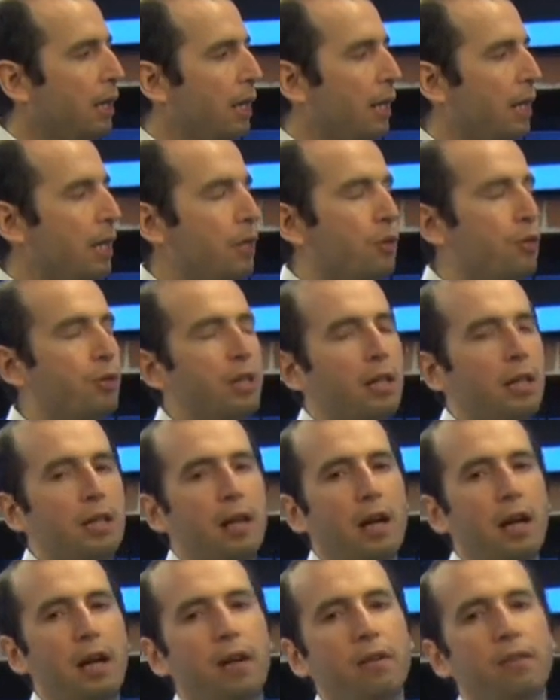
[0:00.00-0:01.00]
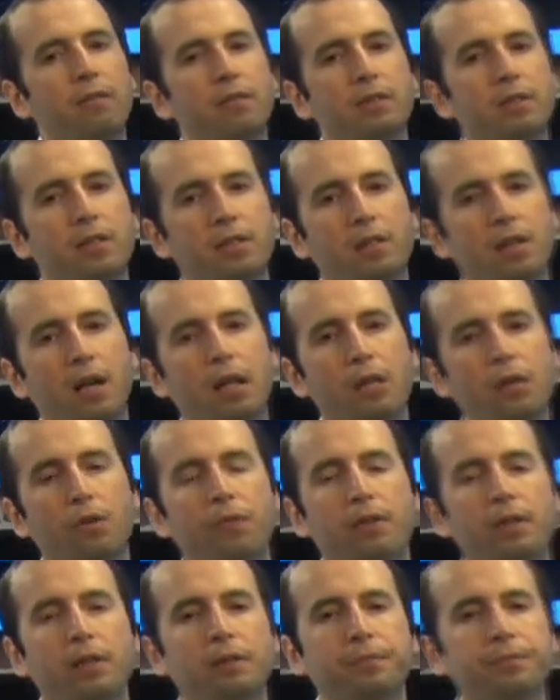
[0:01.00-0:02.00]
and you can have this kind
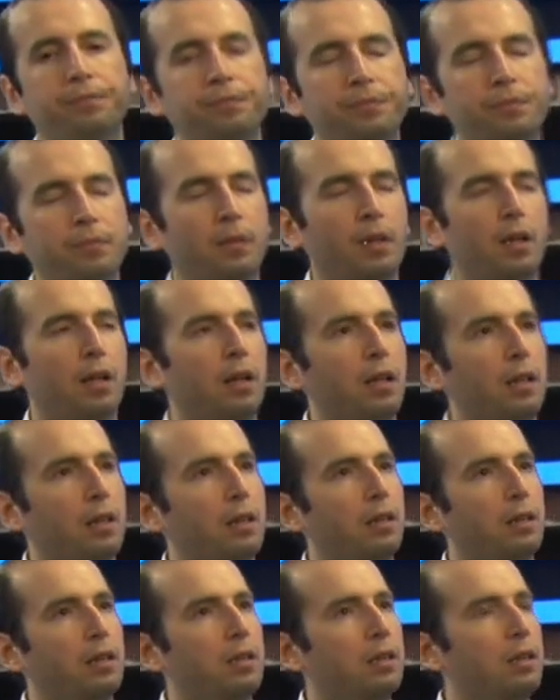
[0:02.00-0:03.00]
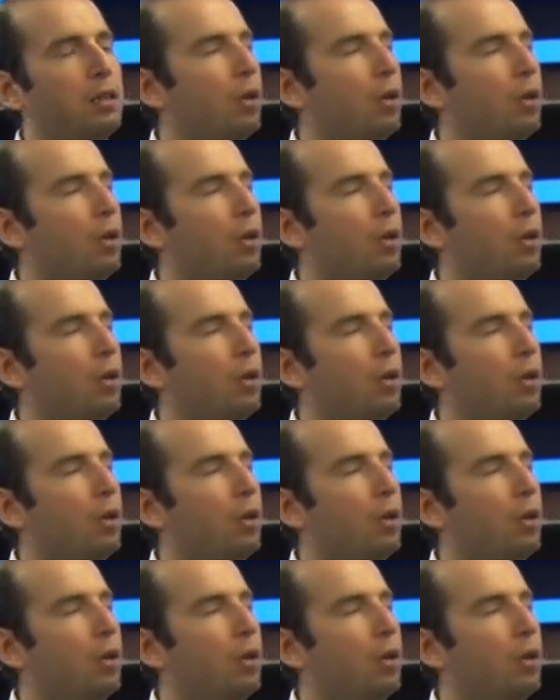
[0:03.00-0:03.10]
of a uh,